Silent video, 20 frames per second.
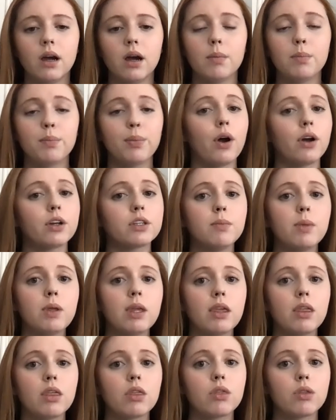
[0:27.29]

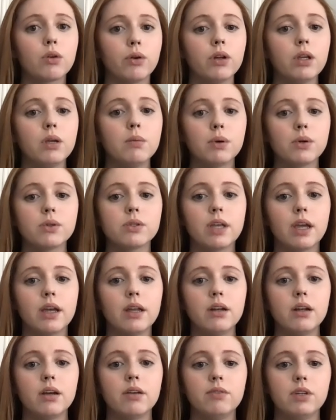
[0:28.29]
approximately
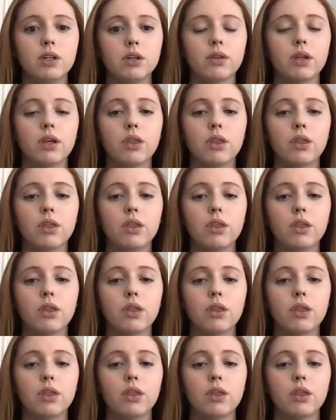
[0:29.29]
30% of nearly